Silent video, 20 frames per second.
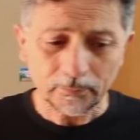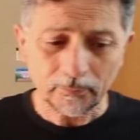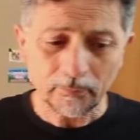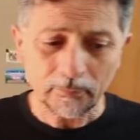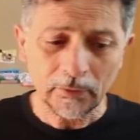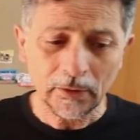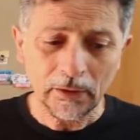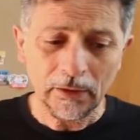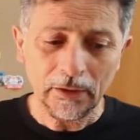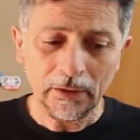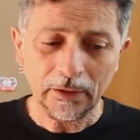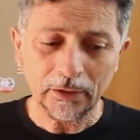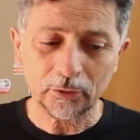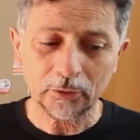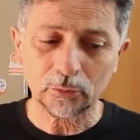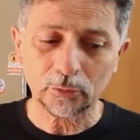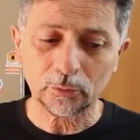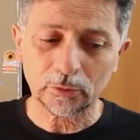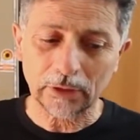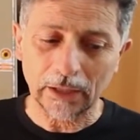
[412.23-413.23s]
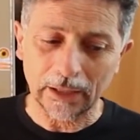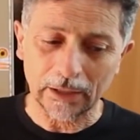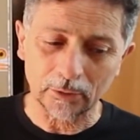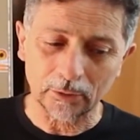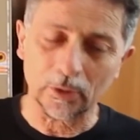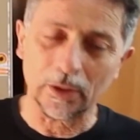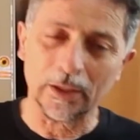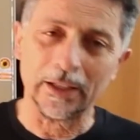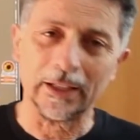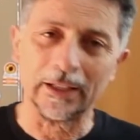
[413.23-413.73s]
The result is a
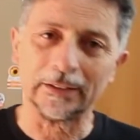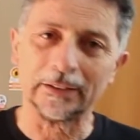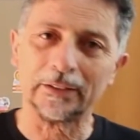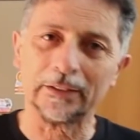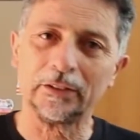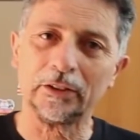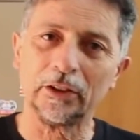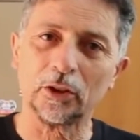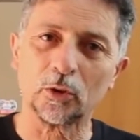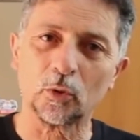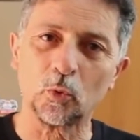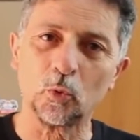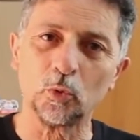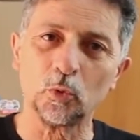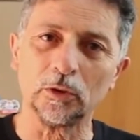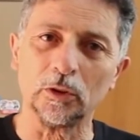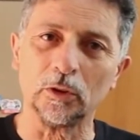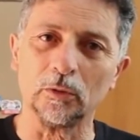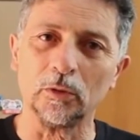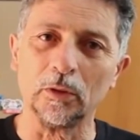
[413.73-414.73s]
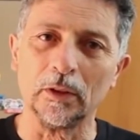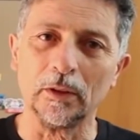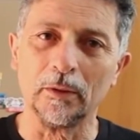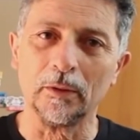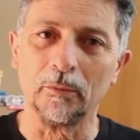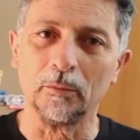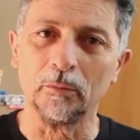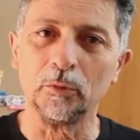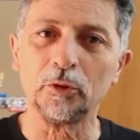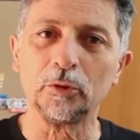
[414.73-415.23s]
much quicker energy
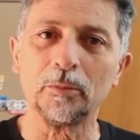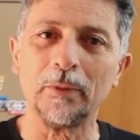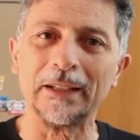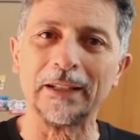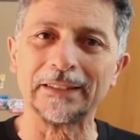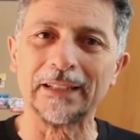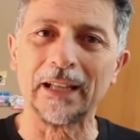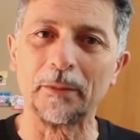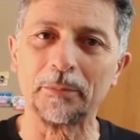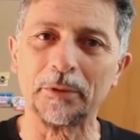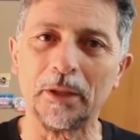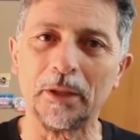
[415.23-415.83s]
circulation within you.